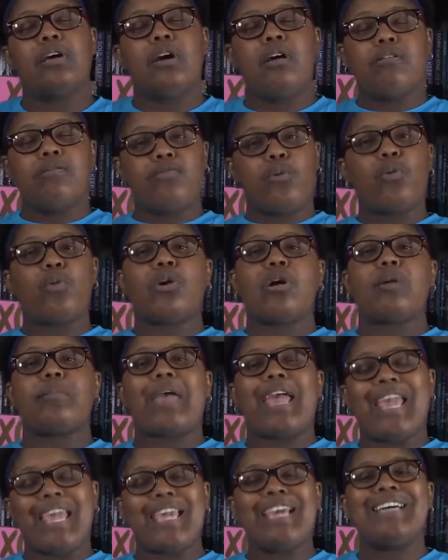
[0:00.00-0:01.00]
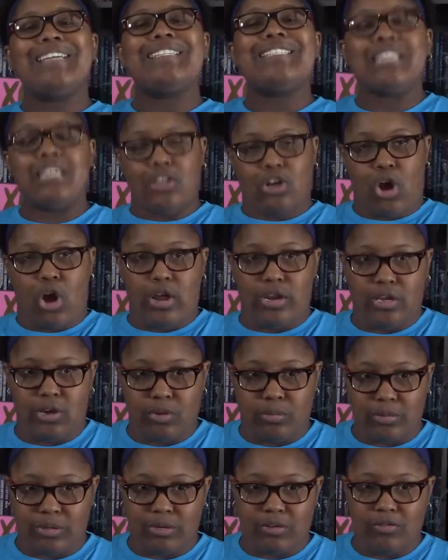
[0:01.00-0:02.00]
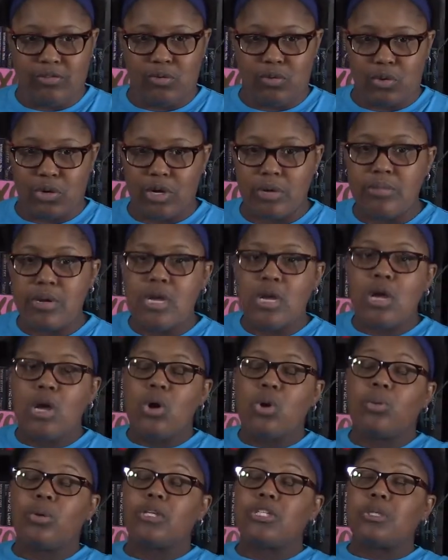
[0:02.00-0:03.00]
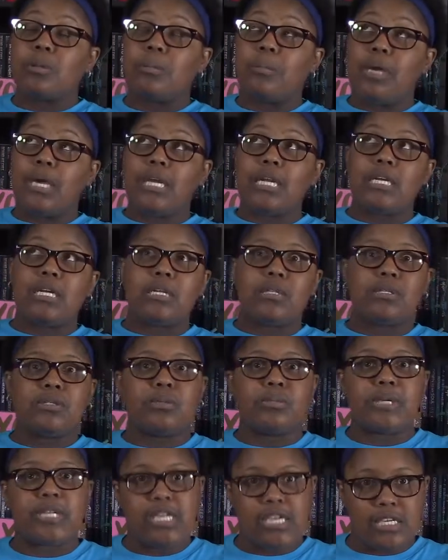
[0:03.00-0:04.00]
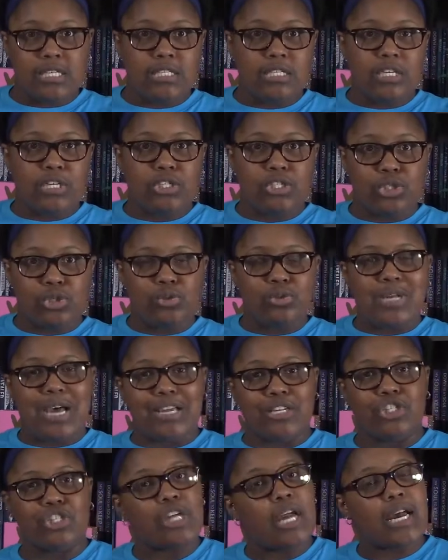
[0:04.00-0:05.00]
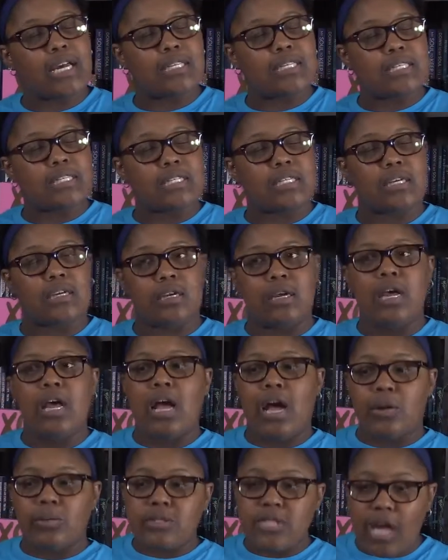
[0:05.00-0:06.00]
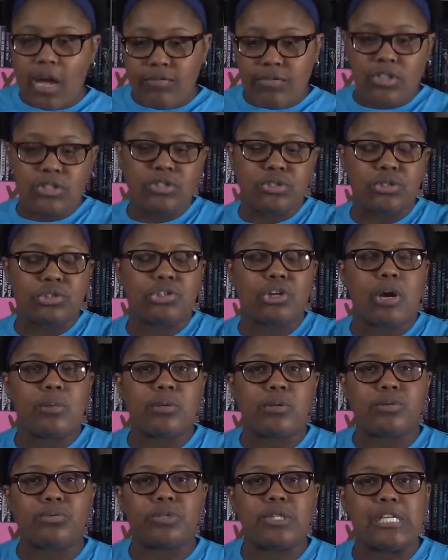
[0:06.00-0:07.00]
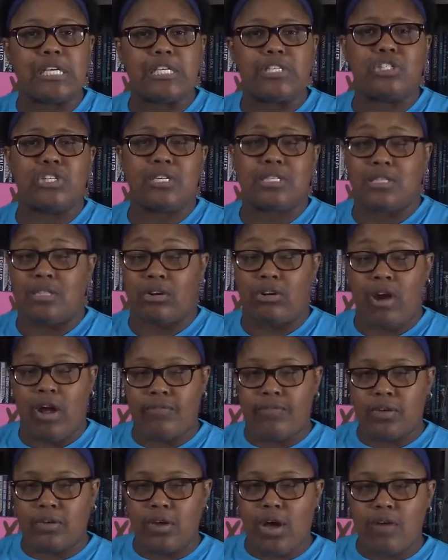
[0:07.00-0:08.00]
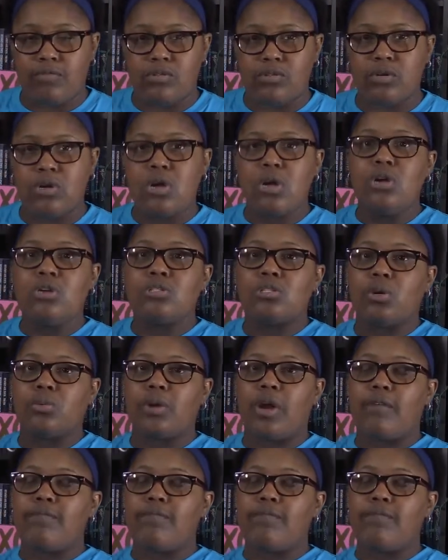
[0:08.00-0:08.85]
form and in audiobook form, which made it a little bit easier to digest. I was having a little trouble reading just the graphic novel, so when I